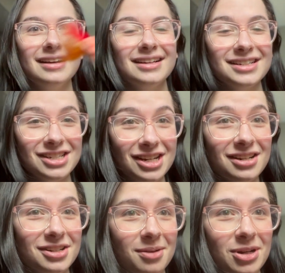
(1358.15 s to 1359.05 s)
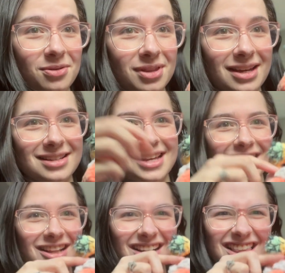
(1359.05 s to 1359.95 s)
She taught me new things. And
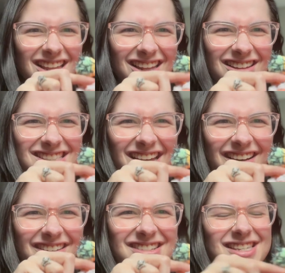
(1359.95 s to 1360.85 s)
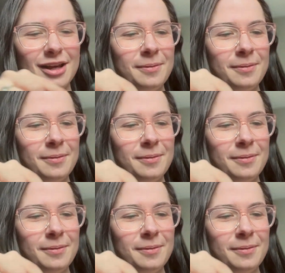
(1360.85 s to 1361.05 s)
look at that little toes.